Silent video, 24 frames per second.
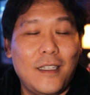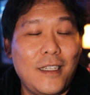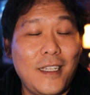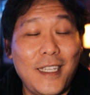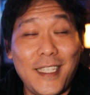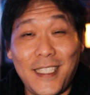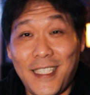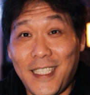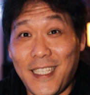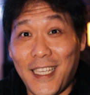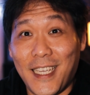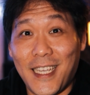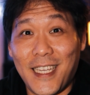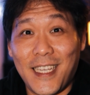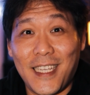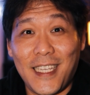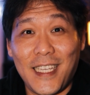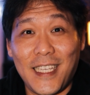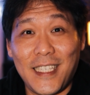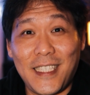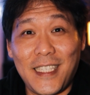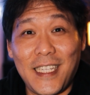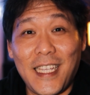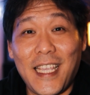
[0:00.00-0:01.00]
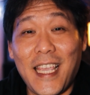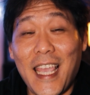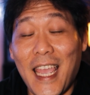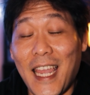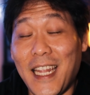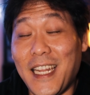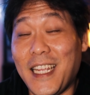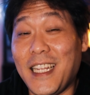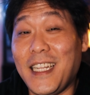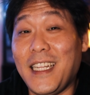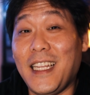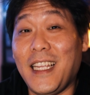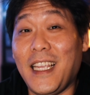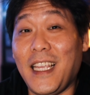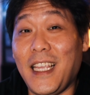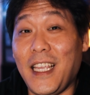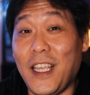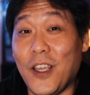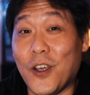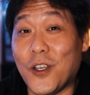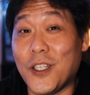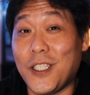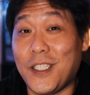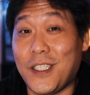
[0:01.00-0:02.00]
This here is the Canon
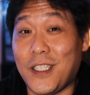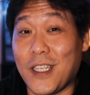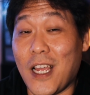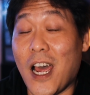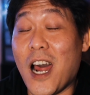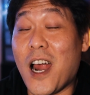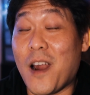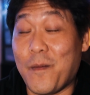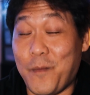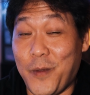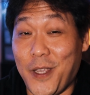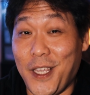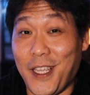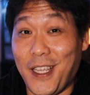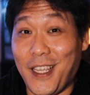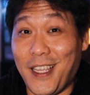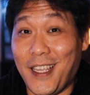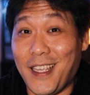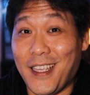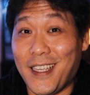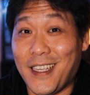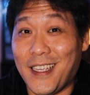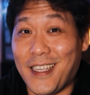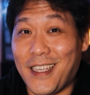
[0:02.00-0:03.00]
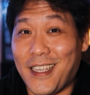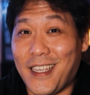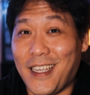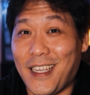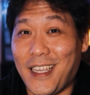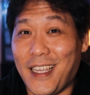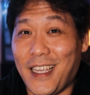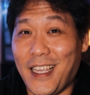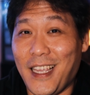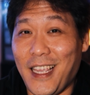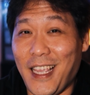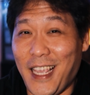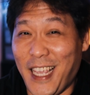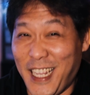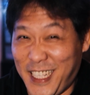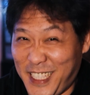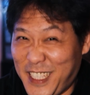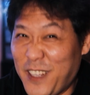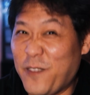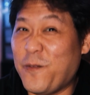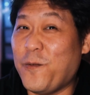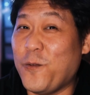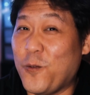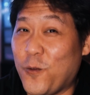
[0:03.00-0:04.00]
EOS RP.
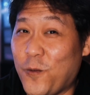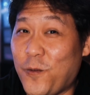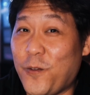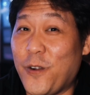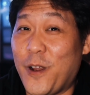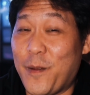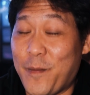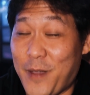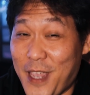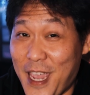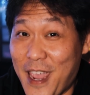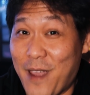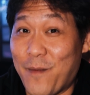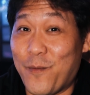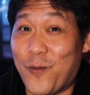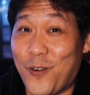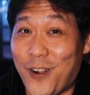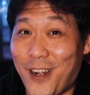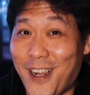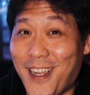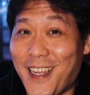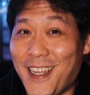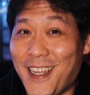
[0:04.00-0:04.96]
It's a full-frame camera.